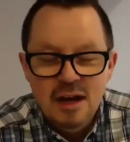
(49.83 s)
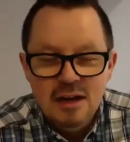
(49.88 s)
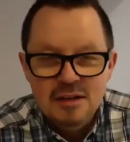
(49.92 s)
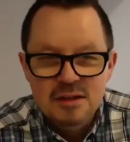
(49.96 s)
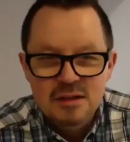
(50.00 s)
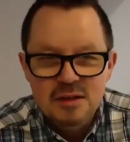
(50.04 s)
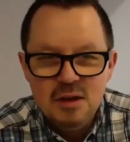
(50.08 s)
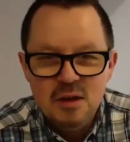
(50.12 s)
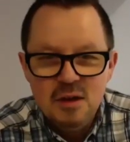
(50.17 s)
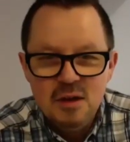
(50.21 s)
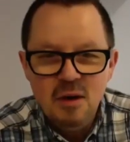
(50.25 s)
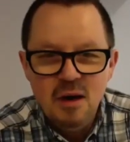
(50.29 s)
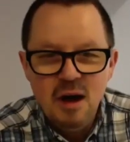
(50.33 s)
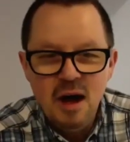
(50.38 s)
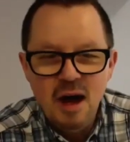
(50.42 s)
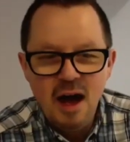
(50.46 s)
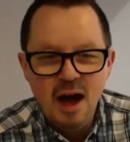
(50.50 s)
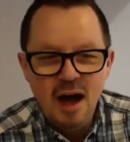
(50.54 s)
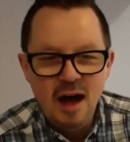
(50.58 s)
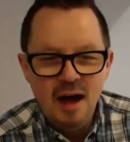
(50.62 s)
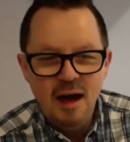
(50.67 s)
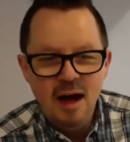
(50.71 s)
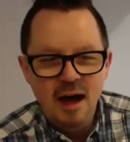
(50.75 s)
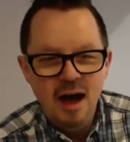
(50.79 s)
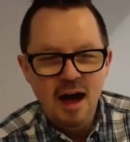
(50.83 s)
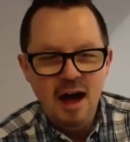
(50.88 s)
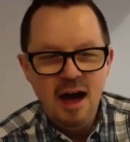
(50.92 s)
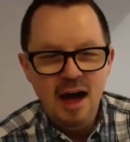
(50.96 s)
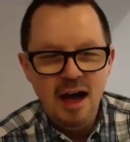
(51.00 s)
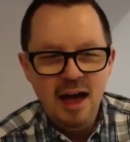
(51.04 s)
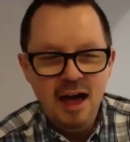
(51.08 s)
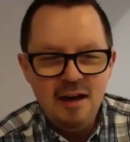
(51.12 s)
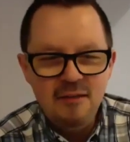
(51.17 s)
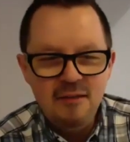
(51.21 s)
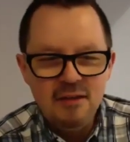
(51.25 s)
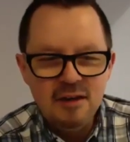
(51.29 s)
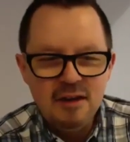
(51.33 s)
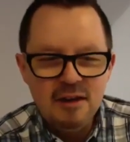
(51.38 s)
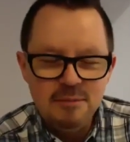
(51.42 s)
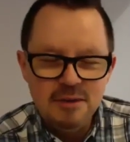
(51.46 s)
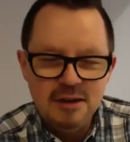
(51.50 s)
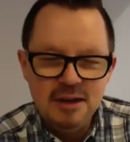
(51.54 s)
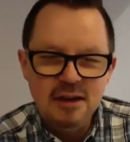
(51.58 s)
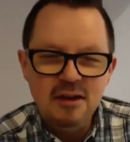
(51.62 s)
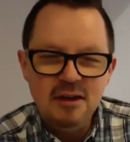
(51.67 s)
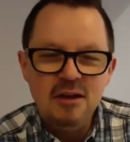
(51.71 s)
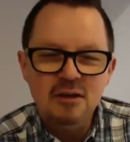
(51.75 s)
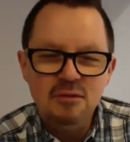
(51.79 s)
So I have a
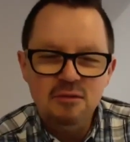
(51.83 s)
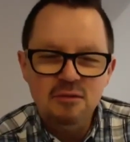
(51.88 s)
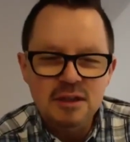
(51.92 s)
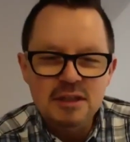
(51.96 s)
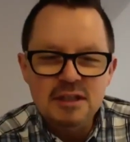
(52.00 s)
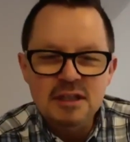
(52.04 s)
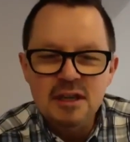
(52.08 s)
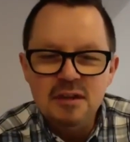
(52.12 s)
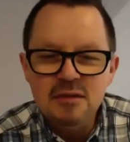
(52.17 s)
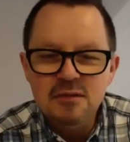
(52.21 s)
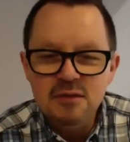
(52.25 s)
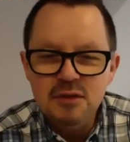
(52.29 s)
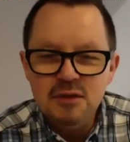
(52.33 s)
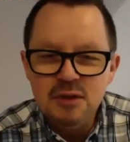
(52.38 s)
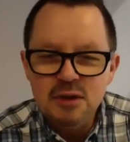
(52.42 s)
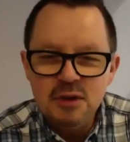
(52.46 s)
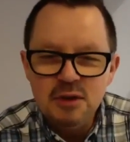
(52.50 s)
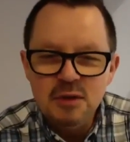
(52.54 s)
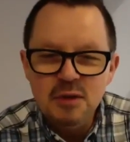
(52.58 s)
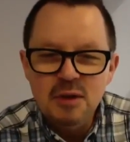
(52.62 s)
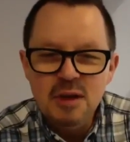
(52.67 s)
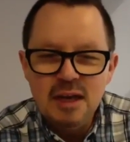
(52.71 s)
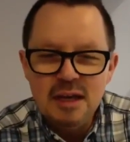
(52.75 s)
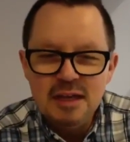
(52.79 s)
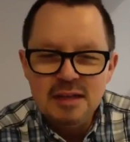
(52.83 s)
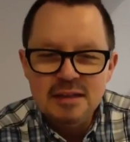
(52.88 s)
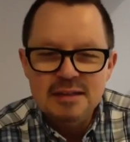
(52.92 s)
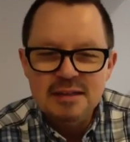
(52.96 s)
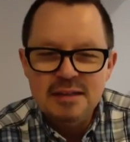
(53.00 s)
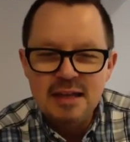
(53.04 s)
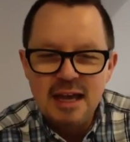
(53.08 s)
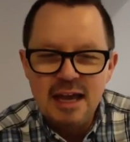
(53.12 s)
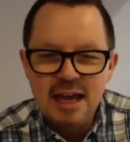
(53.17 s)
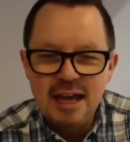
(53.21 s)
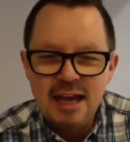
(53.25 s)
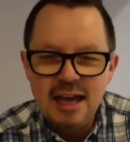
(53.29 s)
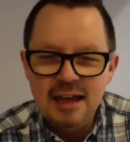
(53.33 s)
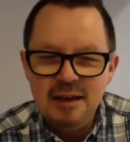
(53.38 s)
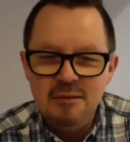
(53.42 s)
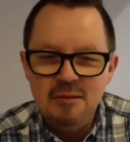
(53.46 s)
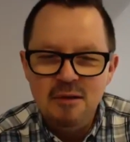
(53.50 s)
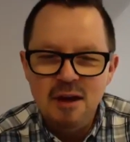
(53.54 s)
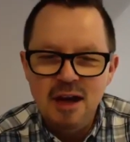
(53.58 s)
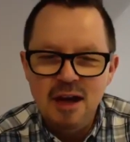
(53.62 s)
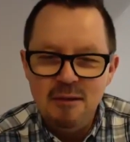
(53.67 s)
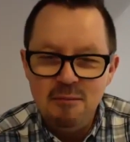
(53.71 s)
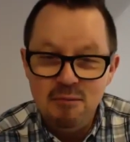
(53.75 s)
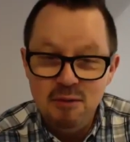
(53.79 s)
company called Retail Voodoo. It's a
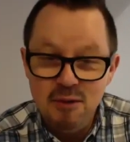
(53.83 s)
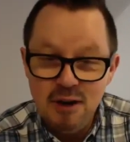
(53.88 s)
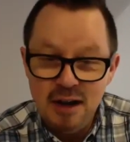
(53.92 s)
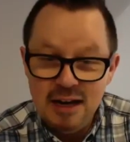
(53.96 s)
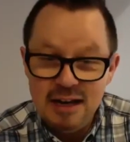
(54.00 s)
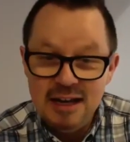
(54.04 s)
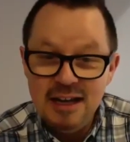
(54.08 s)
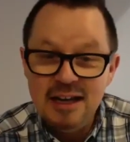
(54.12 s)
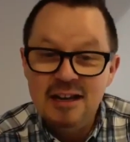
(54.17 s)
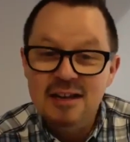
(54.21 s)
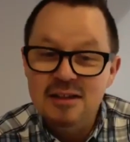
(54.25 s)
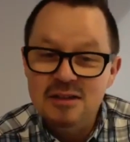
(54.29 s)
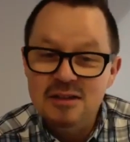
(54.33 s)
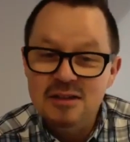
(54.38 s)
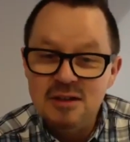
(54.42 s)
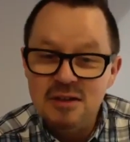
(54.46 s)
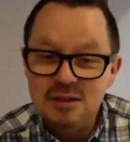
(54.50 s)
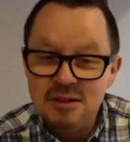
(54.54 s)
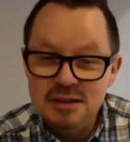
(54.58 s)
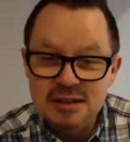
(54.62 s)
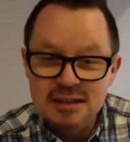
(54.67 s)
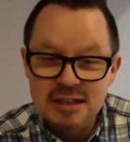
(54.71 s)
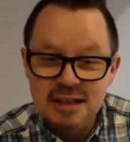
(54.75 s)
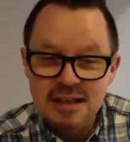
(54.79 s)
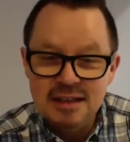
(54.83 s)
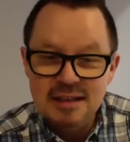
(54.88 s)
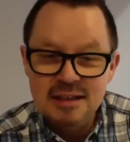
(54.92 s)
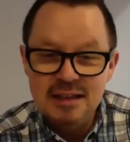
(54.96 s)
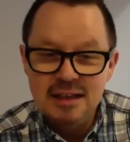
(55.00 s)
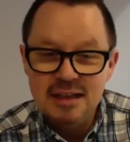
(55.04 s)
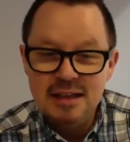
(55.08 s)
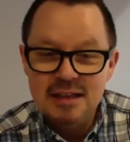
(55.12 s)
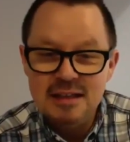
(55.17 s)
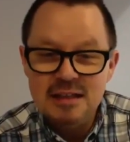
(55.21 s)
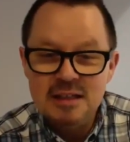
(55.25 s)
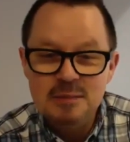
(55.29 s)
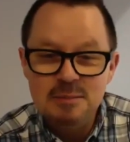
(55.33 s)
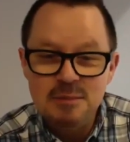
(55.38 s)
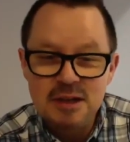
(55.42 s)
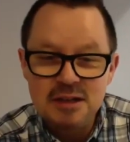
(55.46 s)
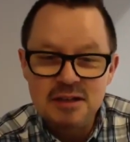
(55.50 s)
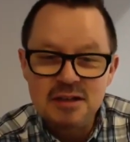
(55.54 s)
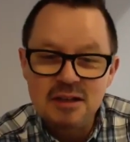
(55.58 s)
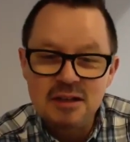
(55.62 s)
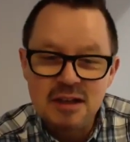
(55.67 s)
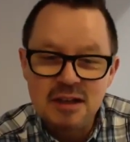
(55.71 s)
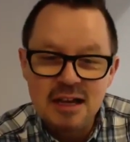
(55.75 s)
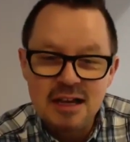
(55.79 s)
branding consultancy that
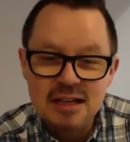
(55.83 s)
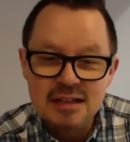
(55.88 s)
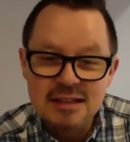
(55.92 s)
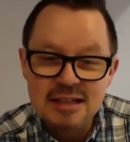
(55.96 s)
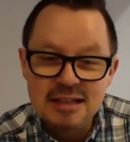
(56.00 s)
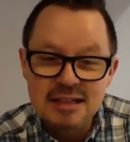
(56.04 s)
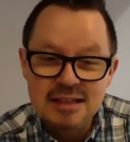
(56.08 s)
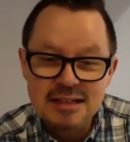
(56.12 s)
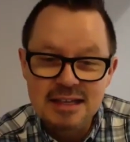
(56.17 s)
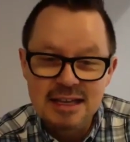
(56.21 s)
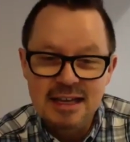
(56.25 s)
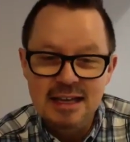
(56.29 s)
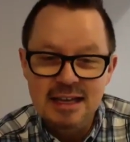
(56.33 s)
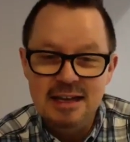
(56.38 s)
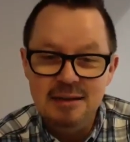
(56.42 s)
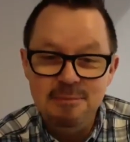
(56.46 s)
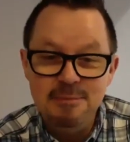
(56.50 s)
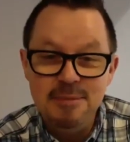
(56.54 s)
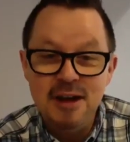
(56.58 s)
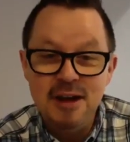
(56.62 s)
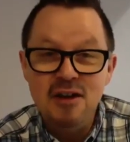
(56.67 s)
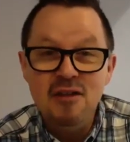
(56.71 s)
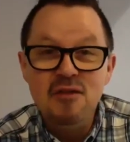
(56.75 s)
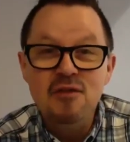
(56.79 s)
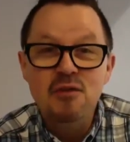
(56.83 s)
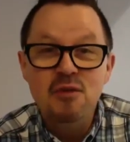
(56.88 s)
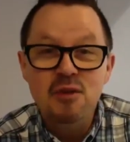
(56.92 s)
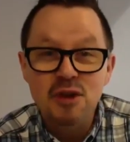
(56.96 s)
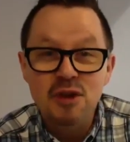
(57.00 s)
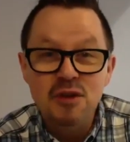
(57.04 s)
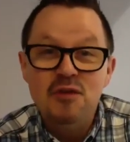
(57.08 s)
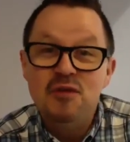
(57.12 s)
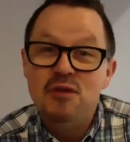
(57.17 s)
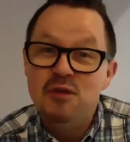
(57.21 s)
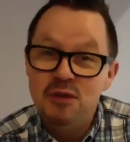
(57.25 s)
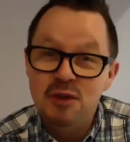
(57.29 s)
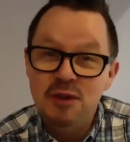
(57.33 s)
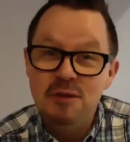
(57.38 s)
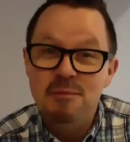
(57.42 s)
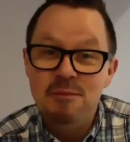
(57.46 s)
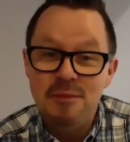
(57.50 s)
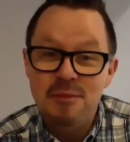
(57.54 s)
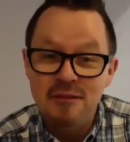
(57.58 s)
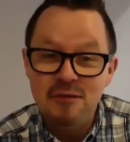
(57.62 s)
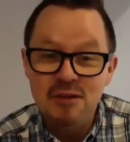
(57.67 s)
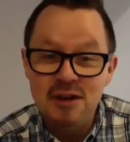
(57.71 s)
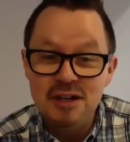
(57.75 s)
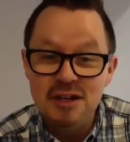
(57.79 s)
specializes in better for you food and
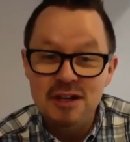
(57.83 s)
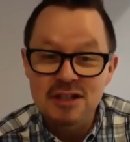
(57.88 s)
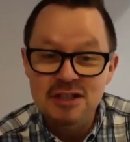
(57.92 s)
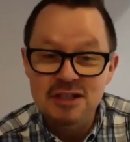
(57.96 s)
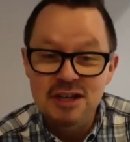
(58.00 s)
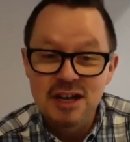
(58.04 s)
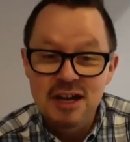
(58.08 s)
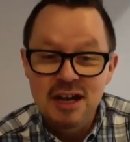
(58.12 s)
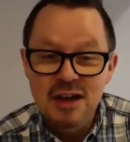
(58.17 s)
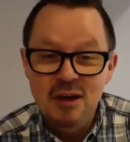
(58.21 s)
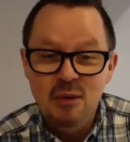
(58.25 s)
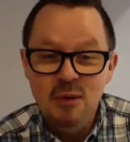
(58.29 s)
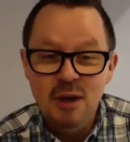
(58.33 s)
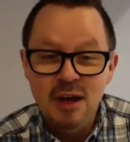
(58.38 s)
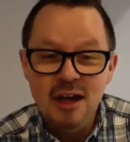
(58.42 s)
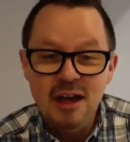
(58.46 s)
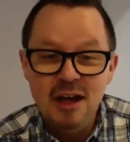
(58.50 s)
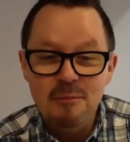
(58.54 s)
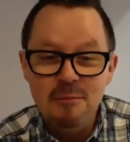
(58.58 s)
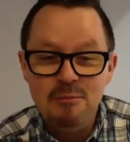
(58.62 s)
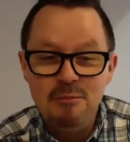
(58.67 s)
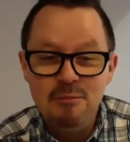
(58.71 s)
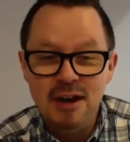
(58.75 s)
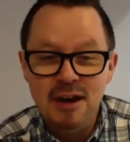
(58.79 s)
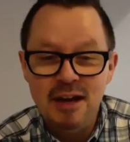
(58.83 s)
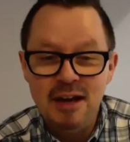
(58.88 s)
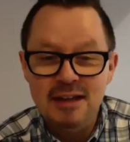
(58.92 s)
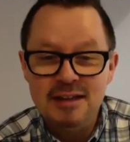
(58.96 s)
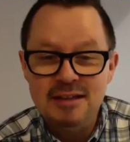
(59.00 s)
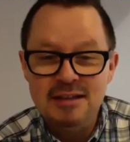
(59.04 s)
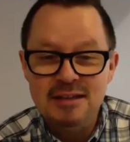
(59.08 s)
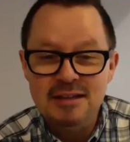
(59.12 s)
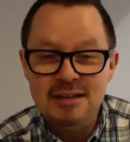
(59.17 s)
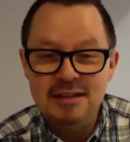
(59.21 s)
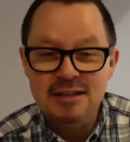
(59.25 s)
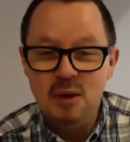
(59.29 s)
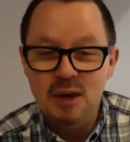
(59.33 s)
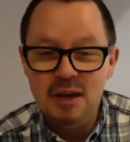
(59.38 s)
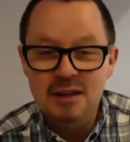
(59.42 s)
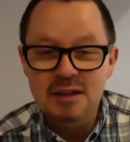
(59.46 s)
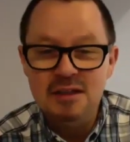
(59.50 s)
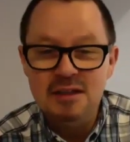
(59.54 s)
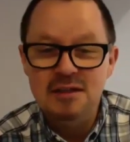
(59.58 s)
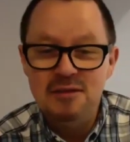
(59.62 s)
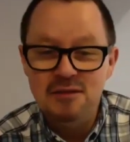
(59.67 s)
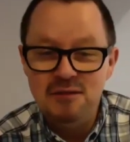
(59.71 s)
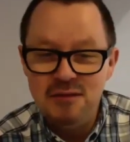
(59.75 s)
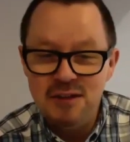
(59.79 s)
beverage. We help brands in the
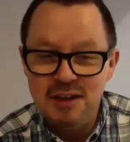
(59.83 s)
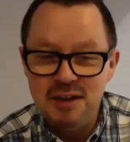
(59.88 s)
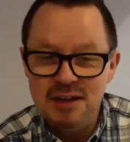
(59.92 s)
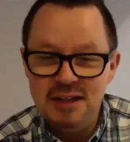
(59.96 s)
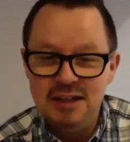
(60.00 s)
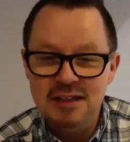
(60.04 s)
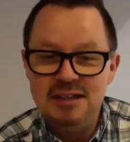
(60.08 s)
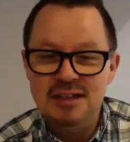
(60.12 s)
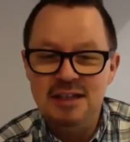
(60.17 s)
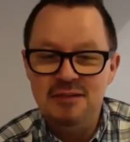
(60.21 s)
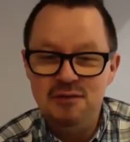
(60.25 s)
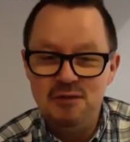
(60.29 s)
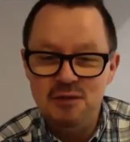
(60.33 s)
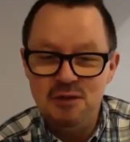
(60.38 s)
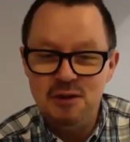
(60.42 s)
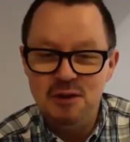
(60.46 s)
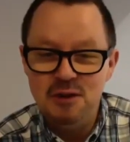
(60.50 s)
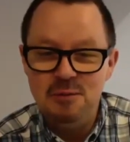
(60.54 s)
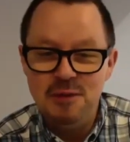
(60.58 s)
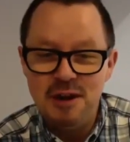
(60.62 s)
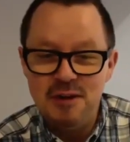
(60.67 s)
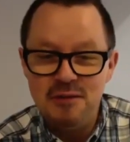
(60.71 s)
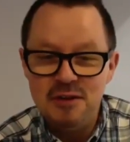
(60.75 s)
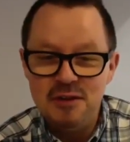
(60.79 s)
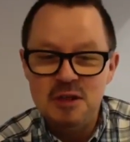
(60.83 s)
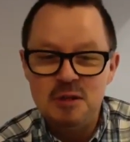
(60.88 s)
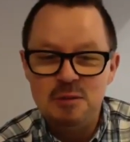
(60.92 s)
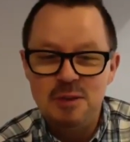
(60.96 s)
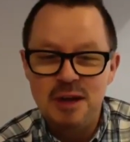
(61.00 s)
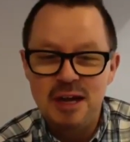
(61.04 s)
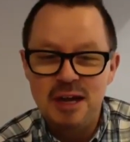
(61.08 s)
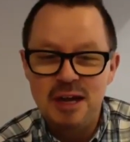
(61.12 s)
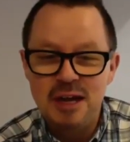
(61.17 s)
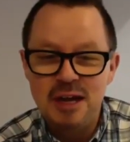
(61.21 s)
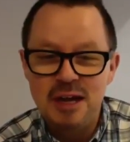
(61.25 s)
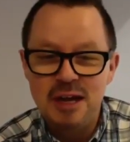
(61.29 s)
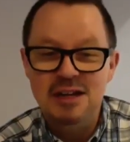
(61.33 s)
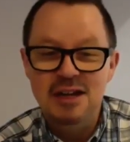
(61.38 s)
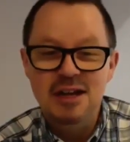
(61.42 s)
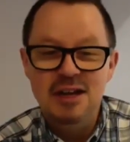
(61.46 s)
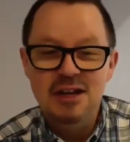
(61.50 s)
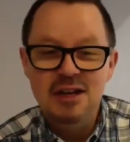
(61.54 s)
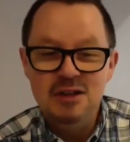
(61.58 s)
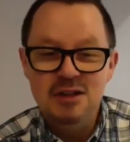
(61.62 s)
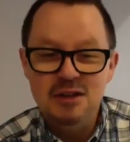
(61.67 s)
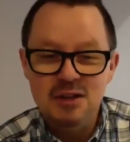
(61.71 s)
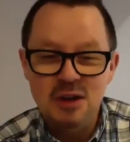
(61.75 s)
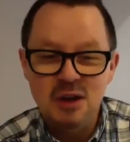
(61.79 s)
wellness and fitness and food and beverage space
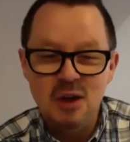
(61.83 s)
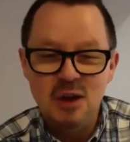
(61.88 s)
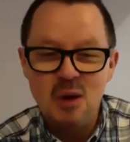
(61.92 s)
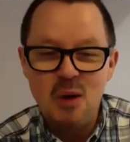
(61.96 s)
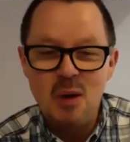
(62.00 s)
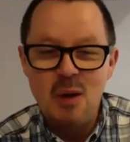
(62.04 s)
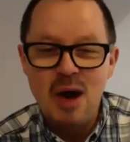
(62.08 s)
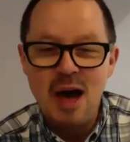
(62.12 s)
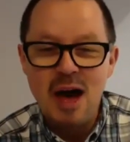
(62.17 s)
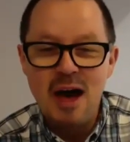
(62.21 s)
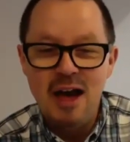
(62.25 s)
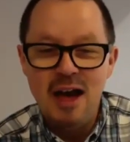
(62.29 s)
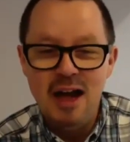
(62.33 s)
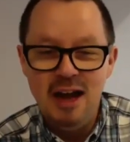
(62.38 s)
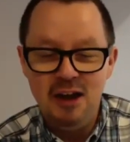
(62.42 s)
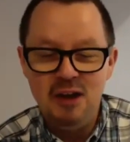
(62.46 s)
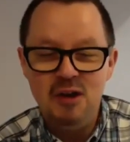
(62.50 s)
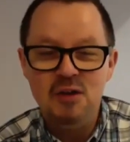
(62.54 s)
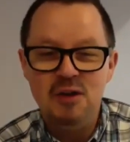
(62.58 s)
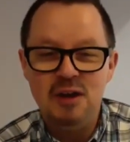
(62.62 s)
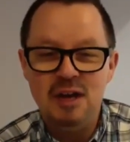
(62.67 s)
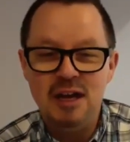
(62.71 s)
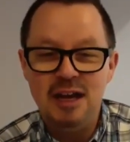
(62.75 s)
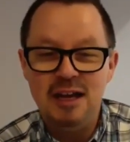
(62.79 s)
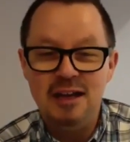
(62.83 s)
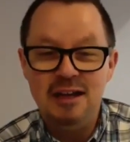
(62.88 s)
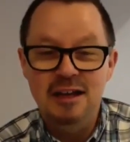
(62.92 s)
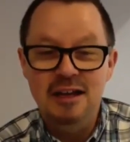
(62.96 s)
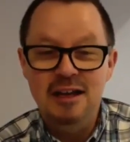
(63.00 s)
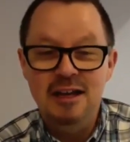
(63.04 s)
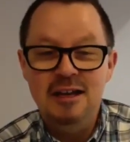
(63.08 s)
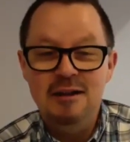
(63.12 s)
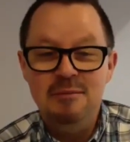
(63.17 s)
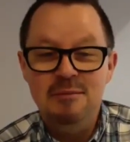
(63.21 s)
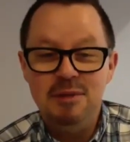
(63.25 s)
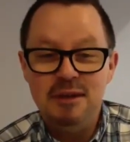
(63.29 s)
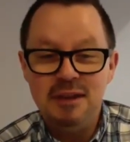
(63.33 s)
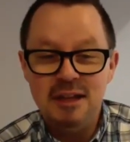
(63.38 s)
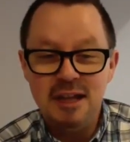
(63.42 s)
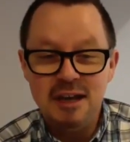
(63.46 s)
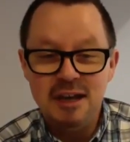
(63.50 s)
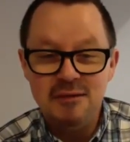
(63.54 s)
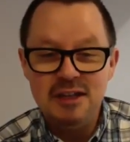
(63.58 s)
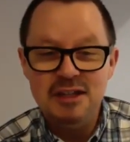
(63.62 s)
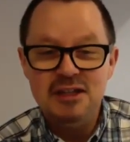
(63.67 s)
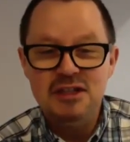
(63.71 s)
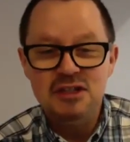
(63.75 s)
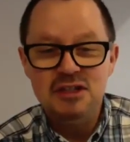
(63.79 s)
to go out and create beloved